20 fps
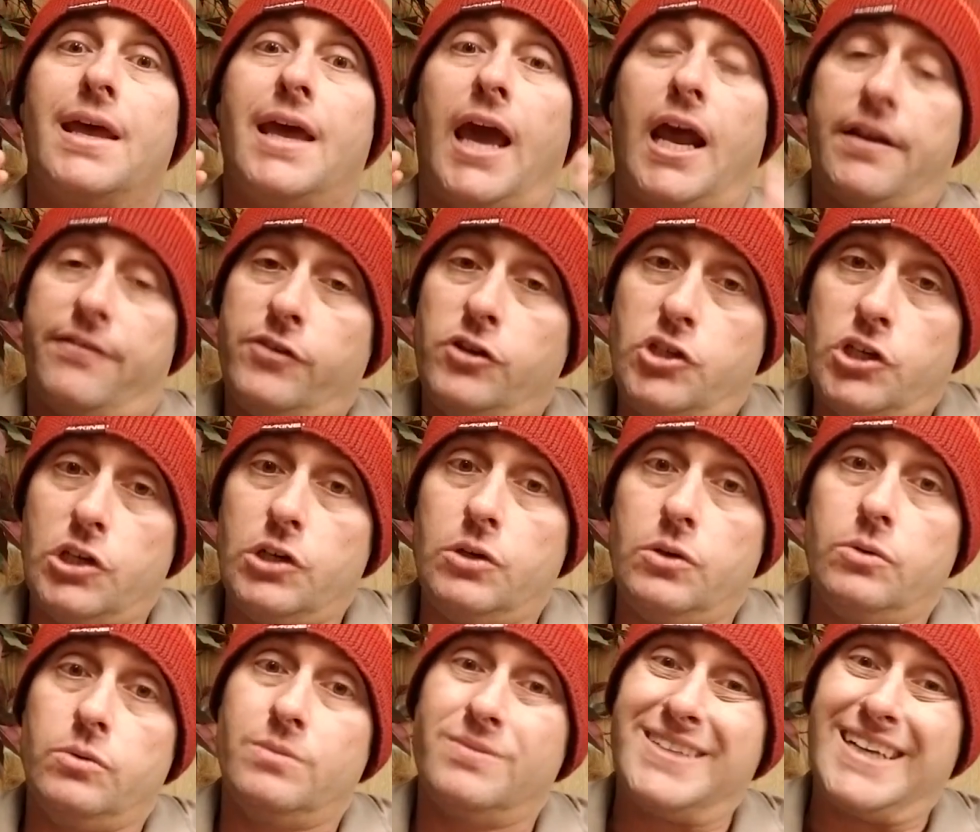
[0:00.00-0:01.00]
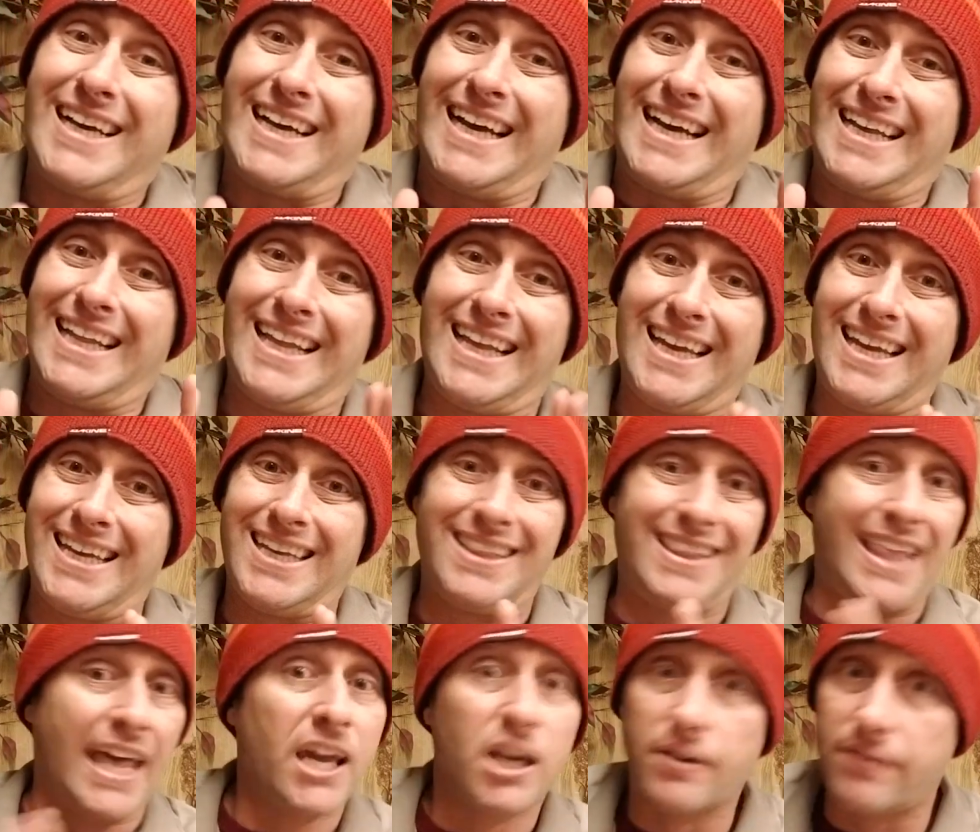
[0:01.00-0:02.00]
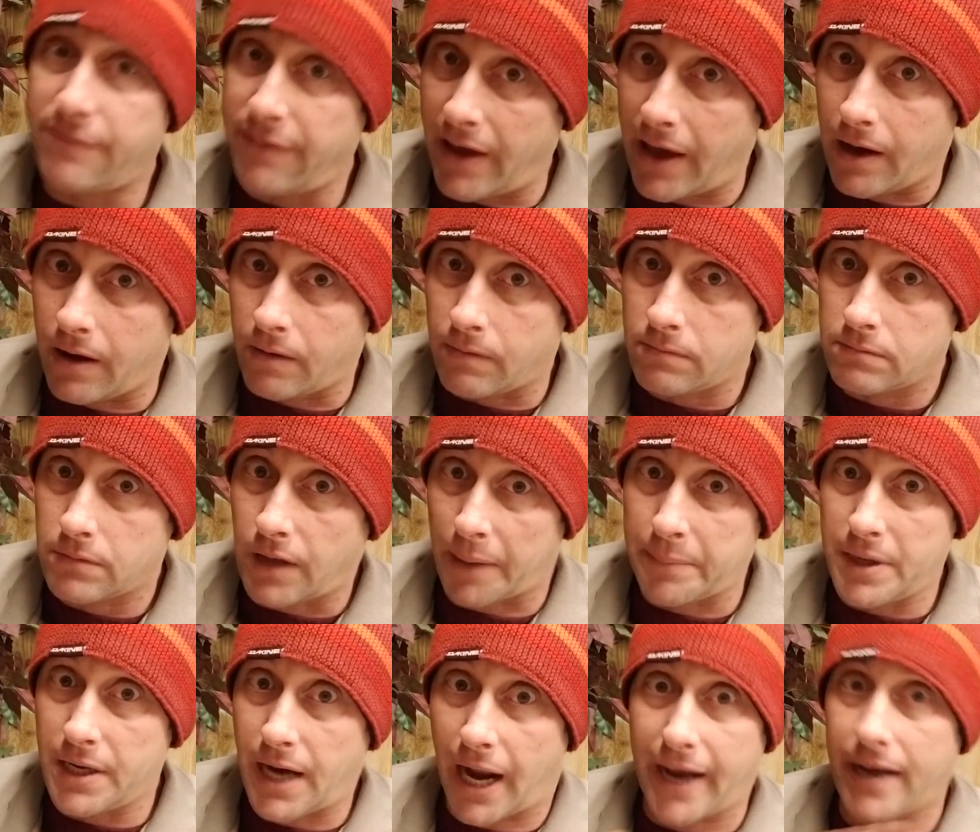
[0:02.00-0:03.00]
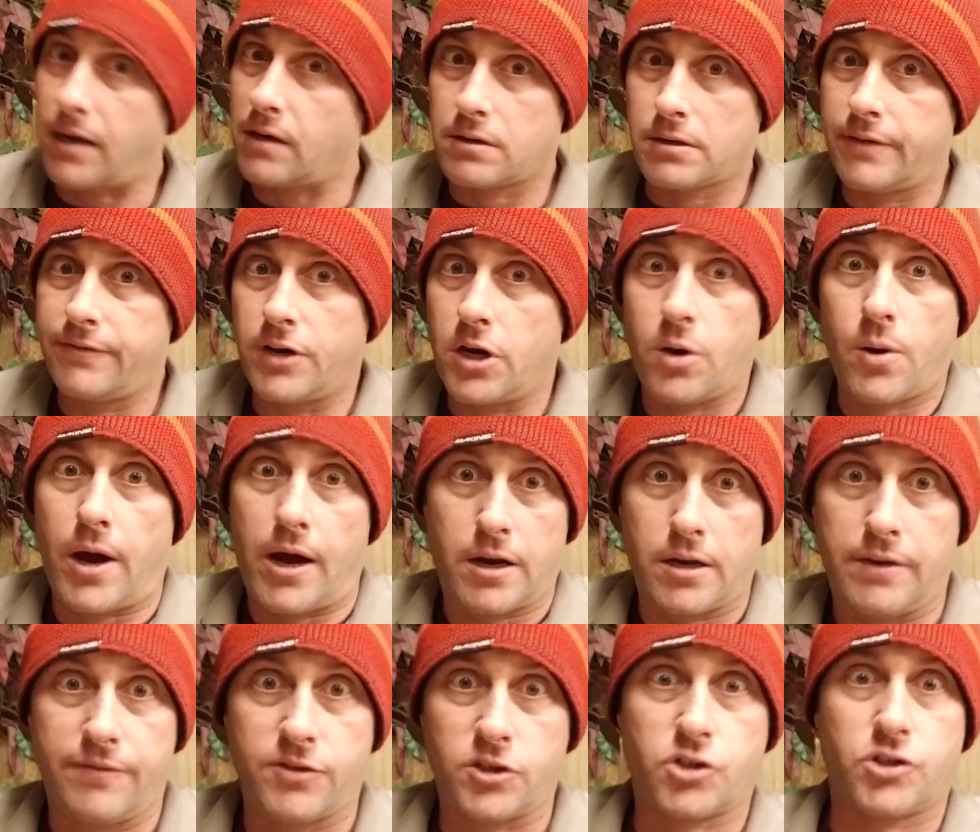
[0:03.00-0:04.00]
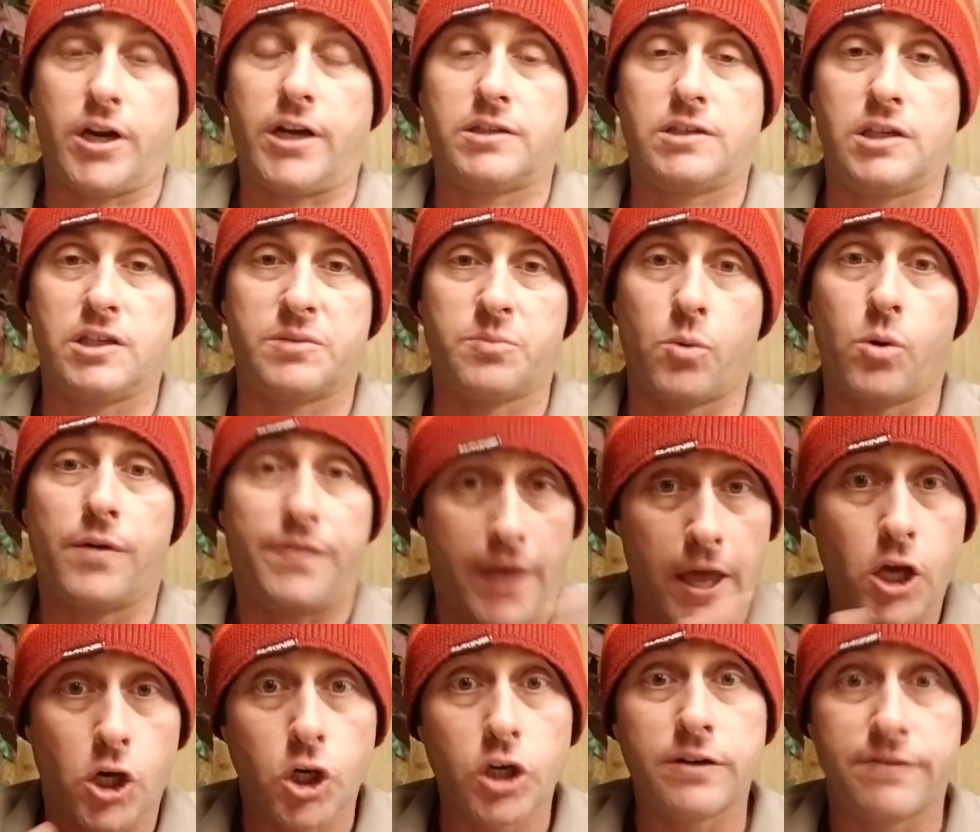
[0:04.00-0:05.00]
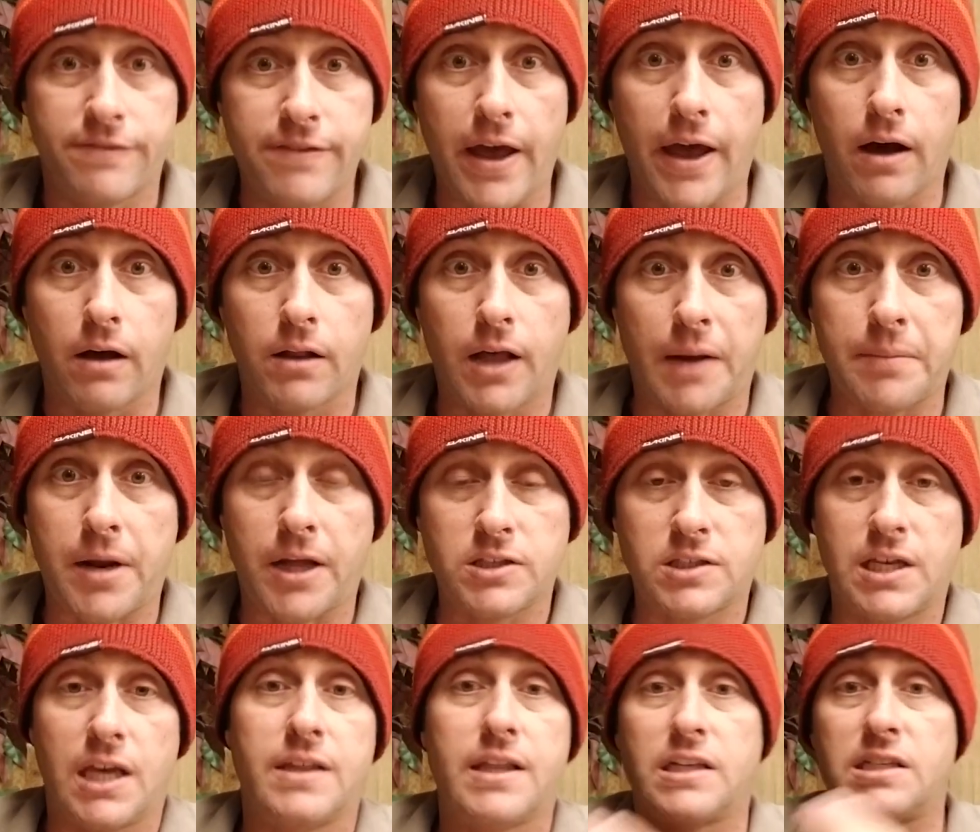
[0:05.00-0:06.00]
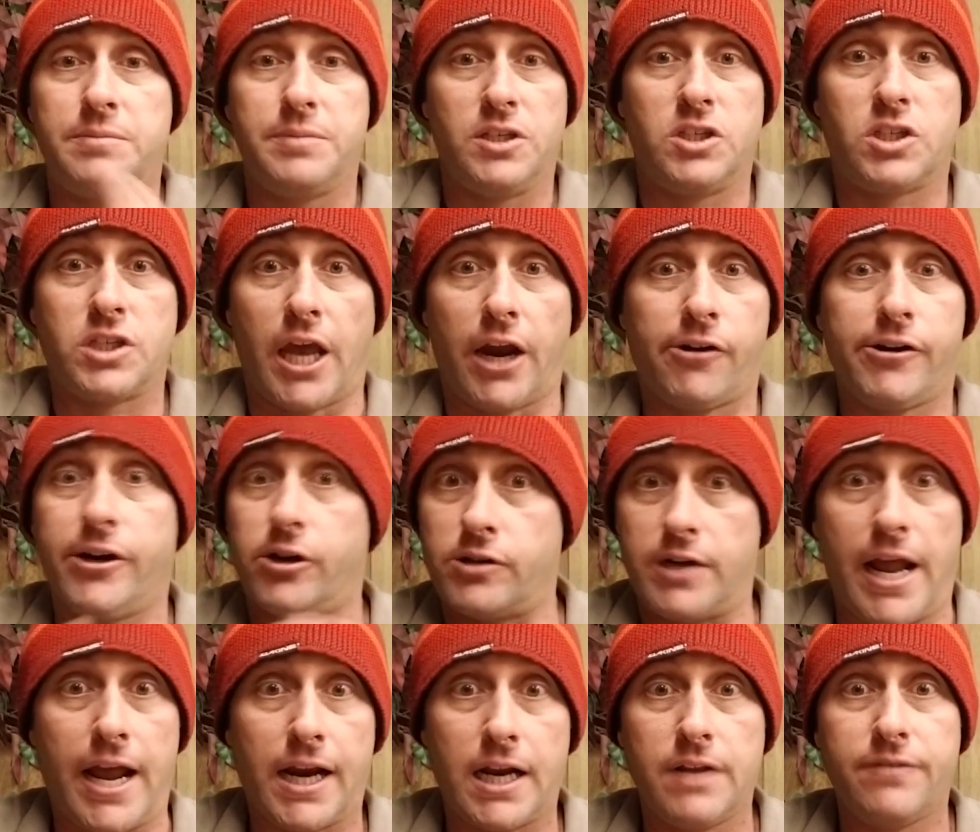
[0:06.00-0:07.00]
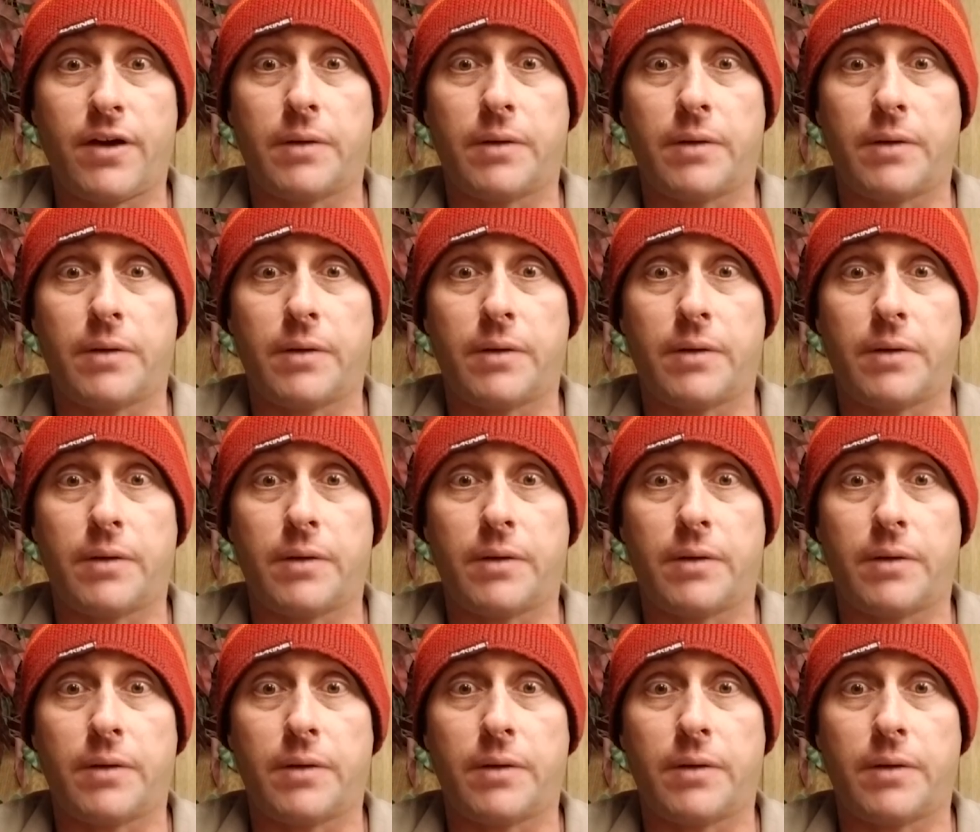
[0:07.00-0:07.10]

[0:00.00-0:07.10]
And if you do, they could fail. I mean, I don't even know how to even stress this more. They could fail. I'm not saying that to be scary or negative.